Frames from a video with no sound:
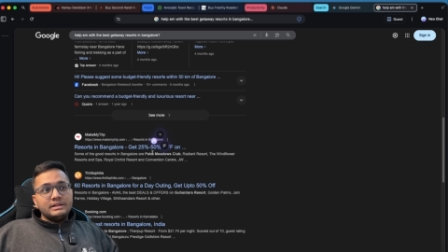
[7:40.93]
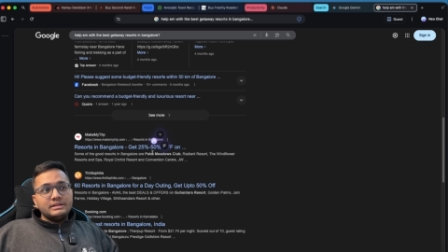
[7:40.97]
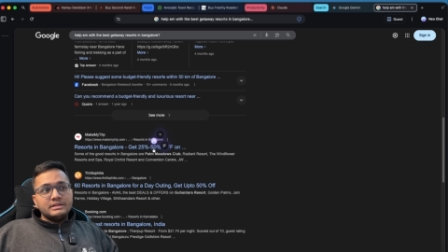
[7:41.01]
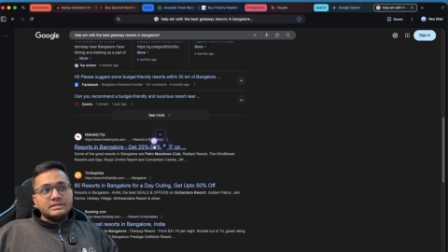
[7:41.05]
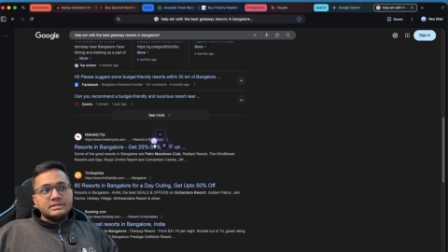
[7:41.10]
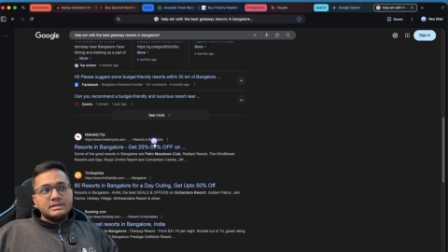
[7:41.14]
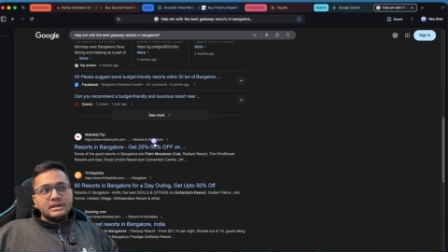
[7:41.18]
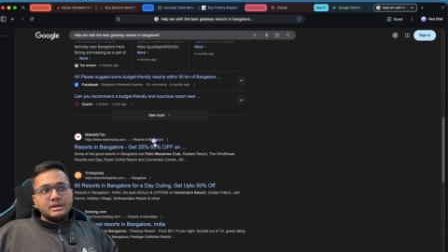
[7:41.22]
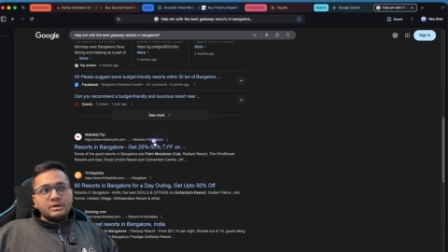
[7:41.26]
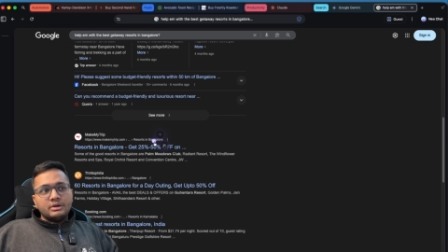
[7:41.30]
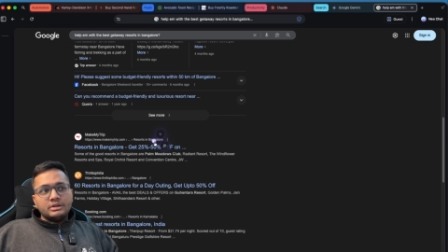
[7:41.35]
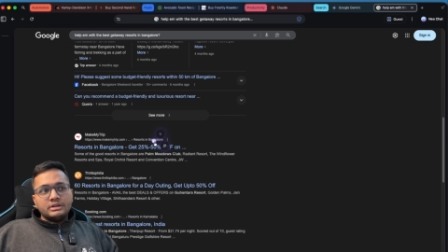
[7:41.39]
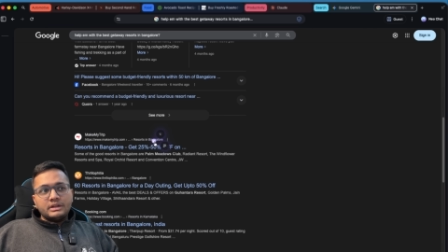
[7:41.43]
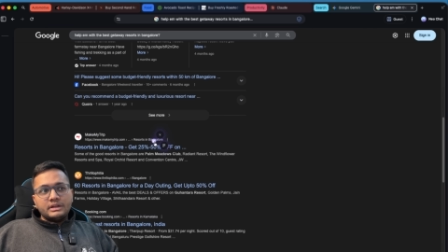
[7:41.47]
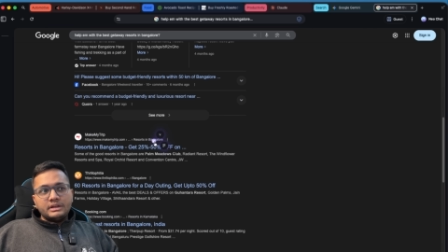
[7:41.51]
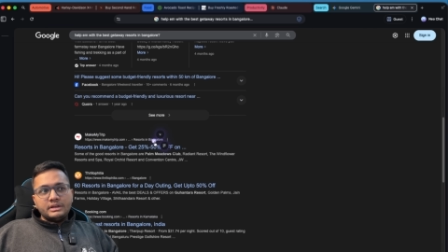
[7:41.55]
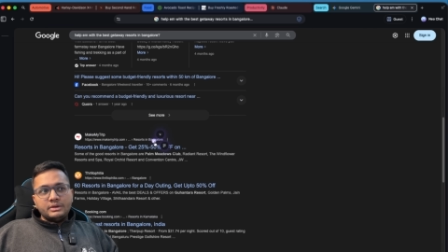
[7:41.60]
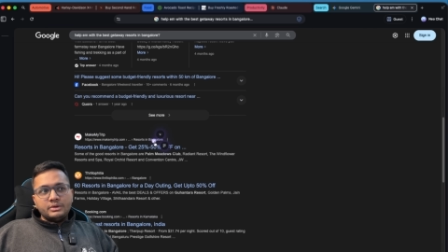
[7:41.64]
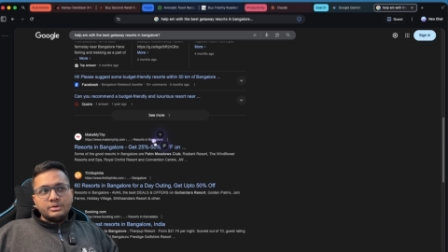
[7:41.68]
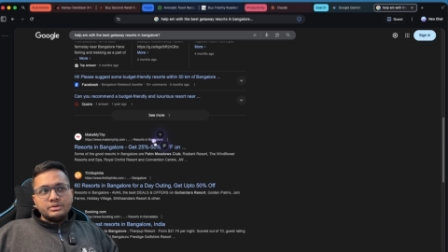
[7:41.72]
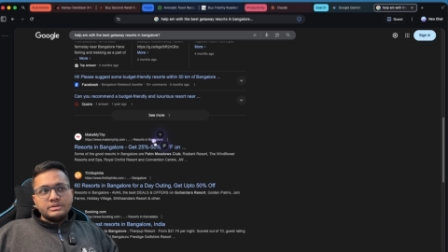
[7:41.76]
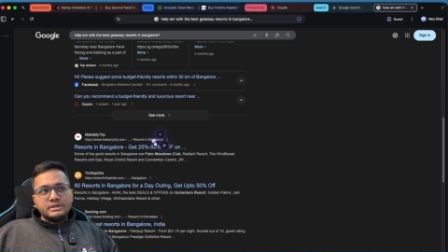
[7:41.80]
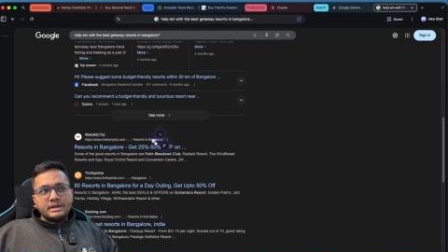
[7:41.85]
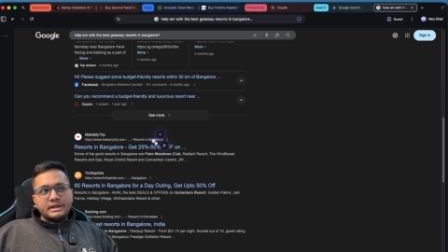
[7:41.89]
I'll just click on the
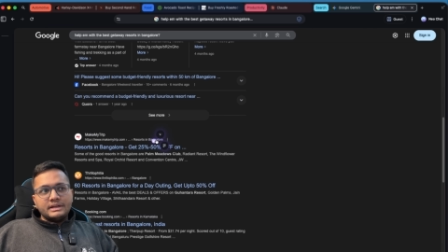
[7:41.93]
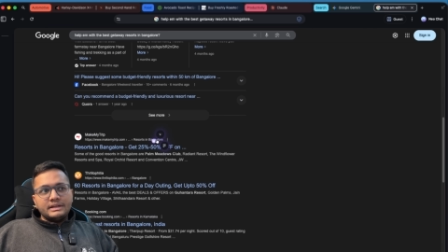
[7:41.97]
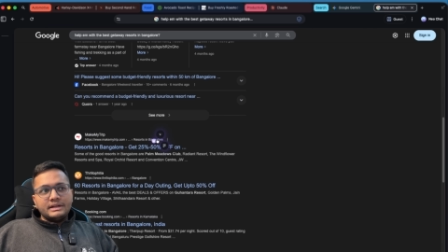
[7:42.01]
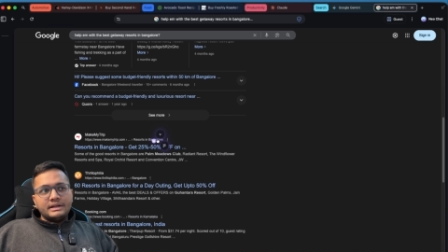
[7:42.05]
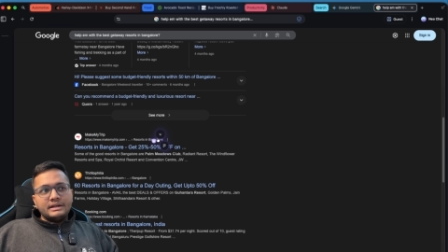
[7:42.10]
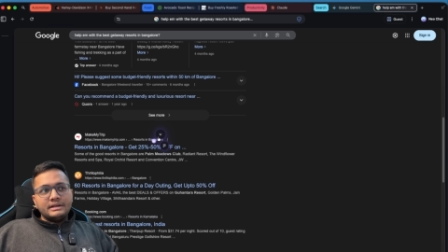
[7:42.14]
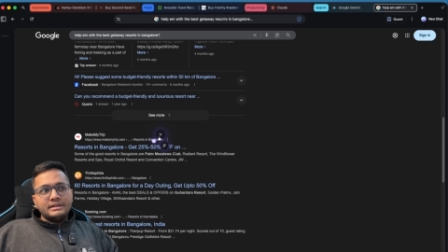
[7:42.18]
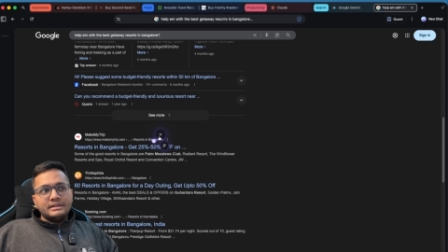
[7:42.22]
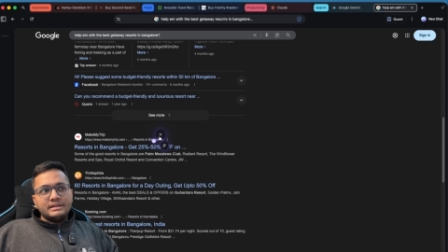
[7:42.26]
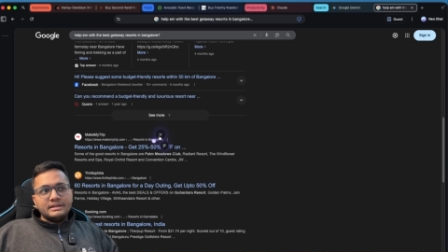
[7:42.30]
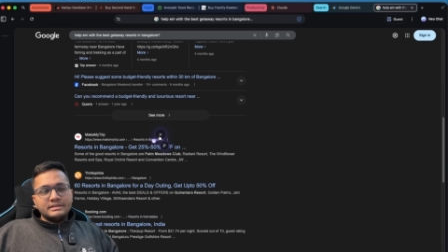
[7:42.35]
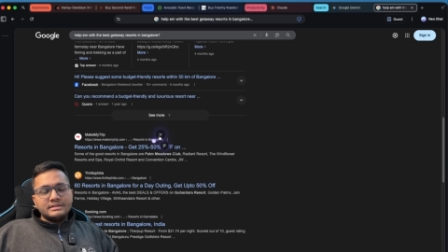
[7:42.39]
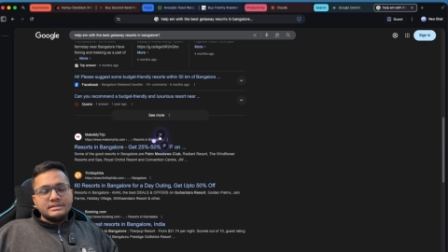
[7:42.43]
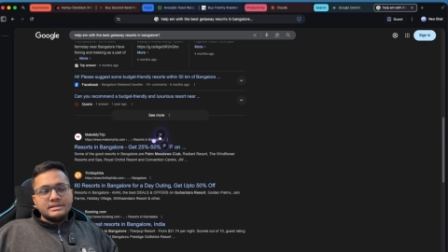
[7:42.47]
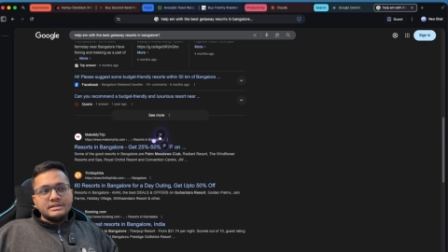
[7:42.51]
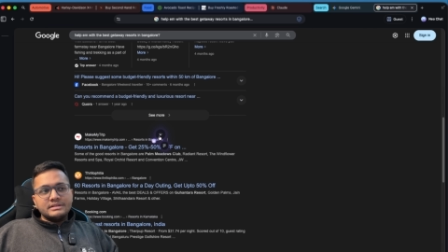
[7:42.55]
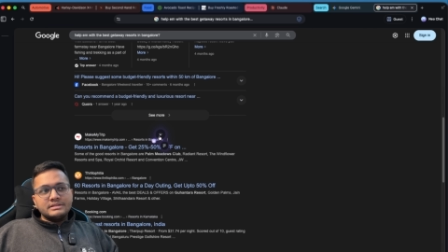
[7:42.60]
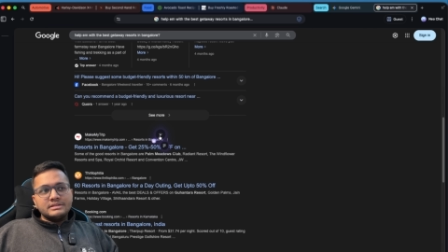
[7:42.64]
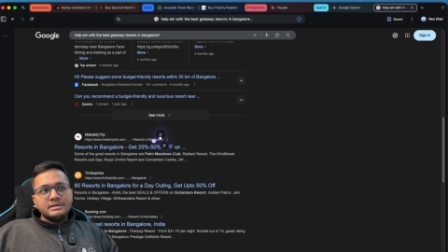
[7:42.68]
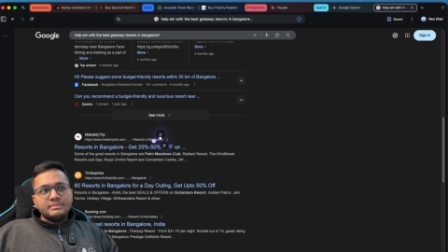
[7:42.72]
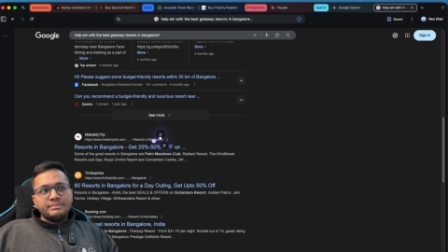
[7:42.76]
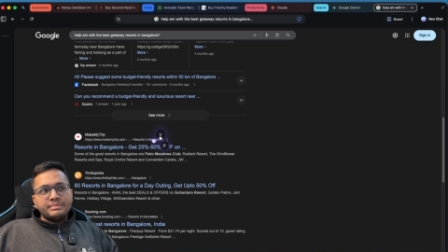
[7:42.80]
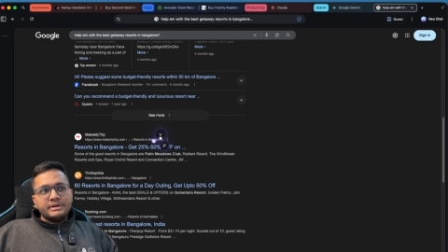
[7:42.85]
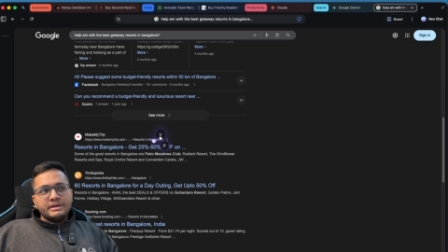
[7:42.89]
Neo sign and this is
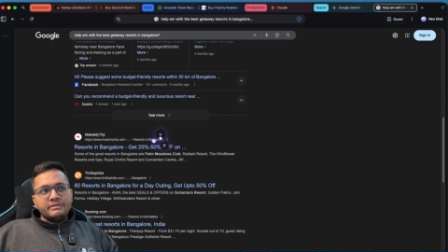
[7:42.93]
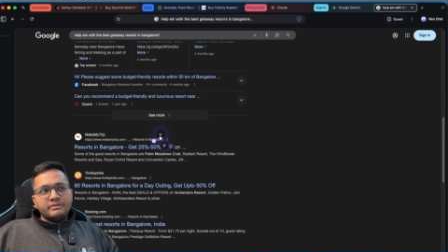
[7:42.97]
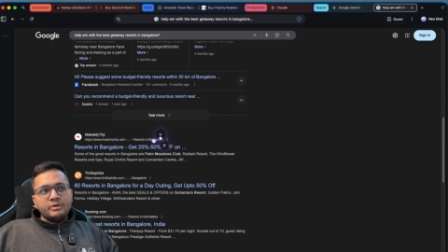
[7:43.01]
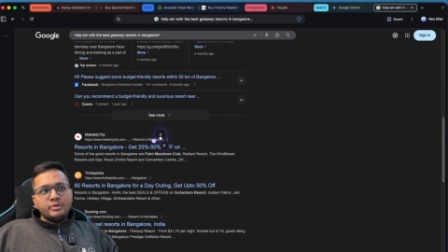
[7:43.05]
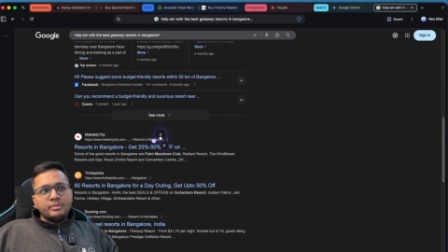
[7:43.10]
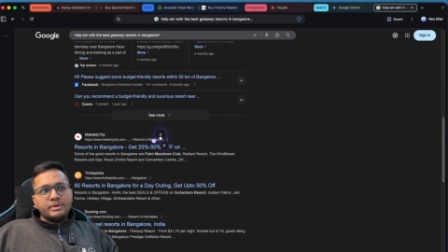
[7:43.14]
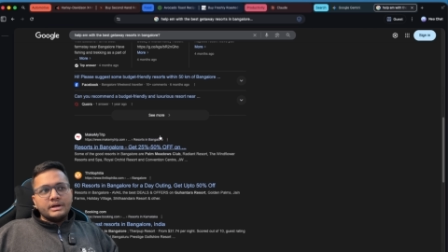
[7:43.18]
the preview